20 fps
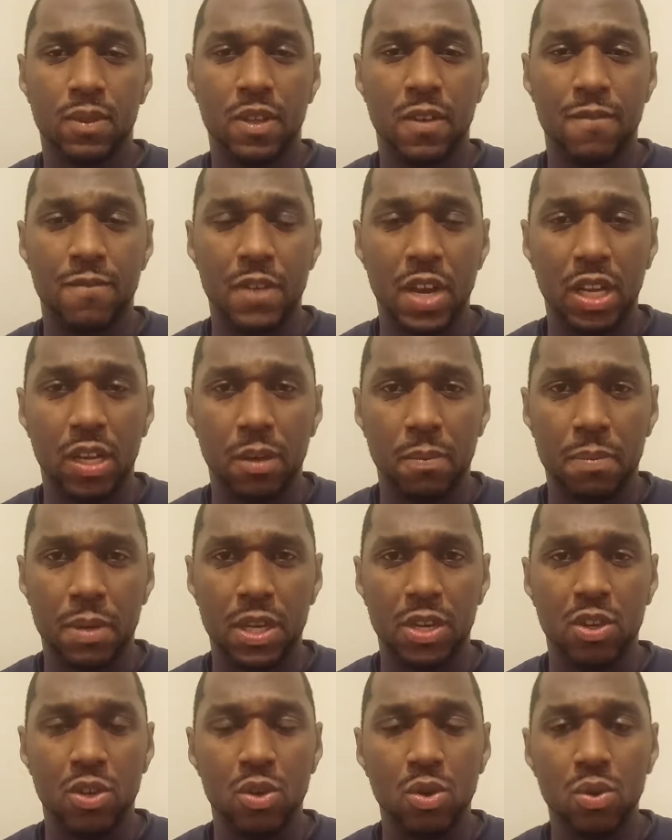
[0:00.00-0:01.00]

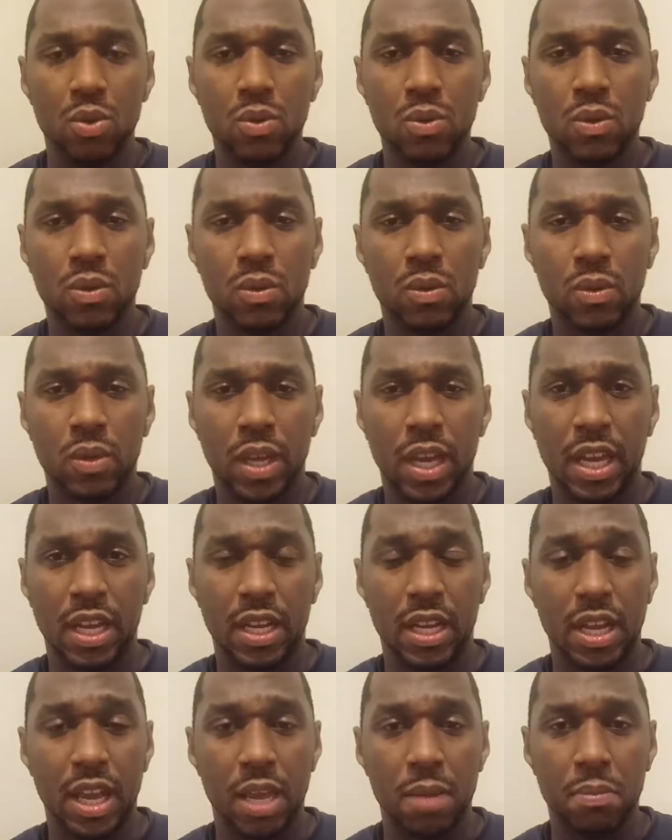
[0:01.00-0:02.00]
developing you
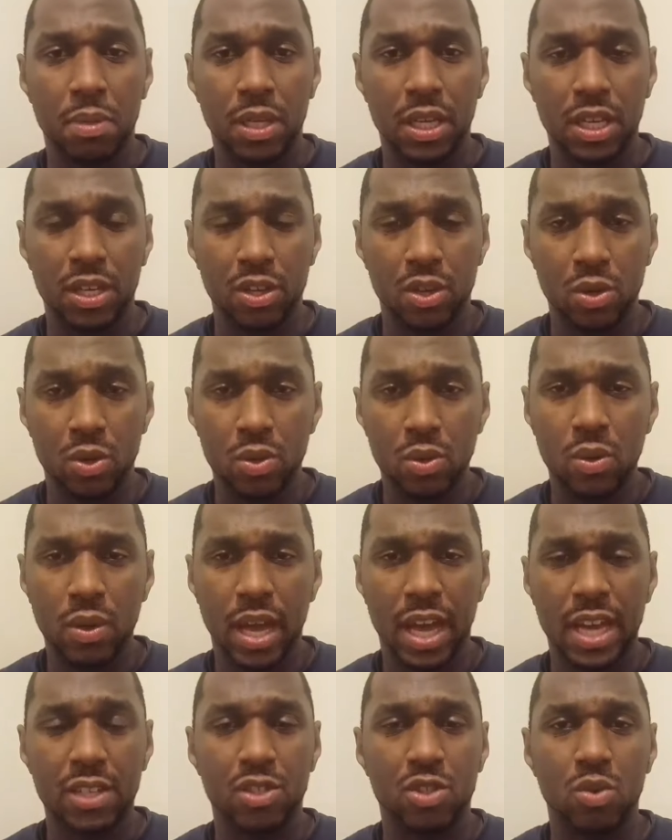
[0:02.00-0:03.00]
and enabling you
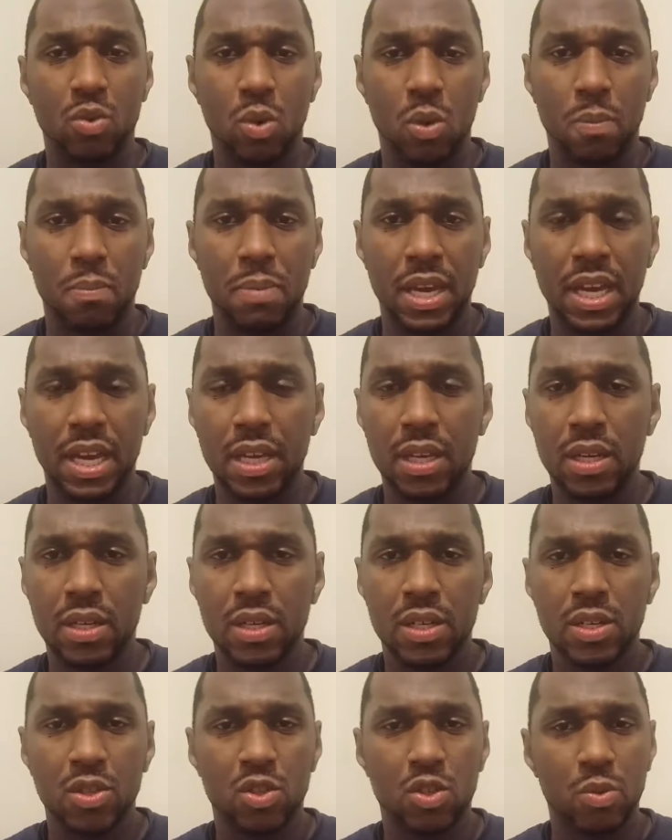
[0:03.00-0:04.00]
as you obey
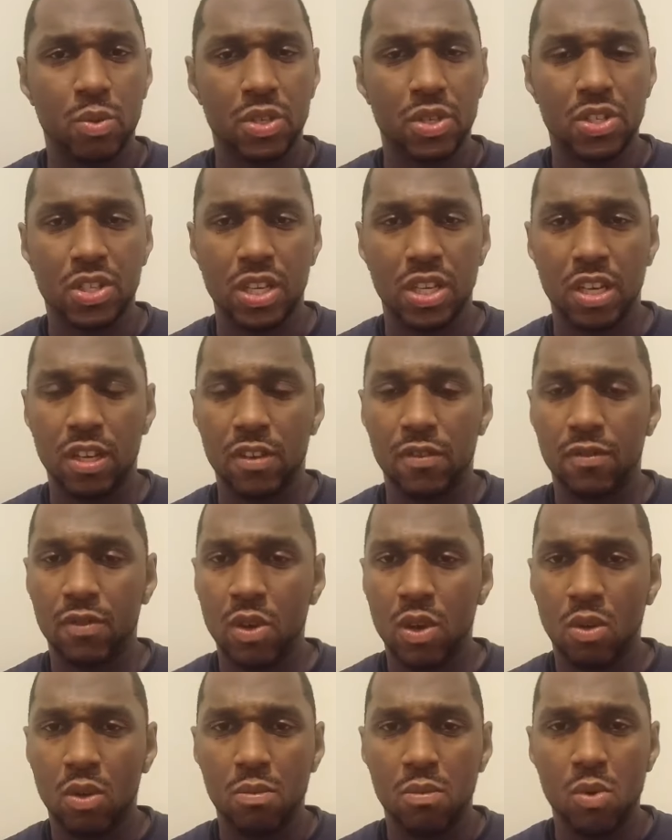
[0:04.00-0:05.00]
to receive
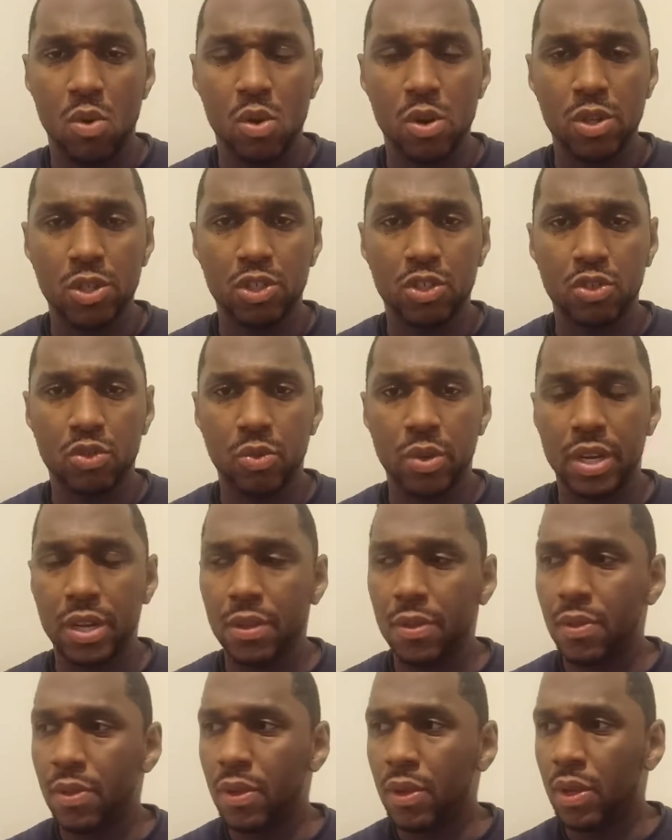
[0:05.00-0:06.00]
more
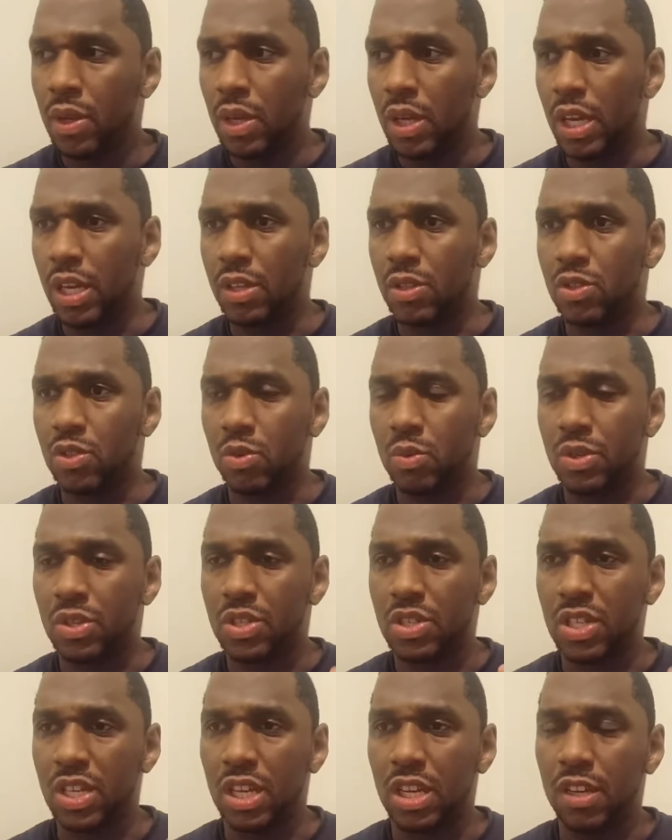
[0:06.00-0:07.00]
strength and to
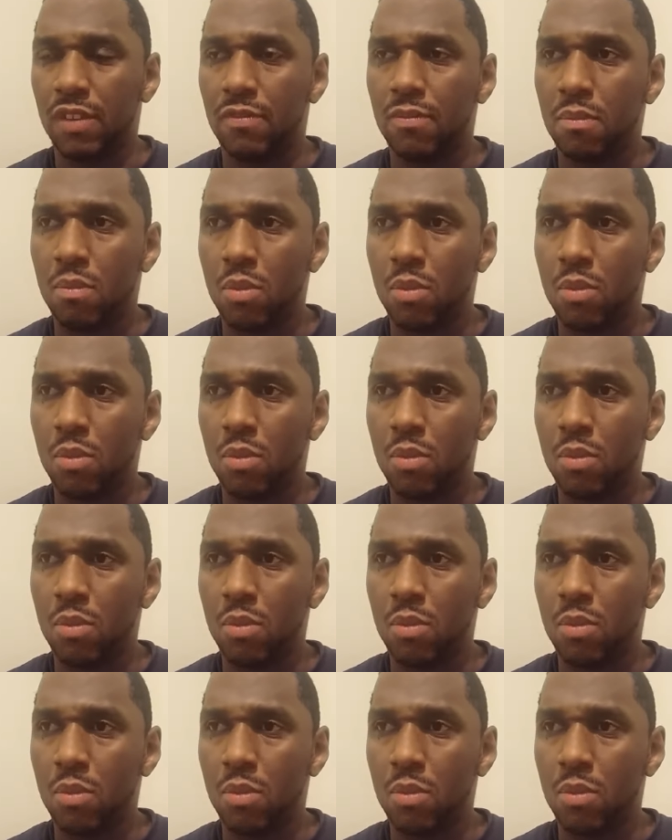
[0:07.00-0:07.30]
receive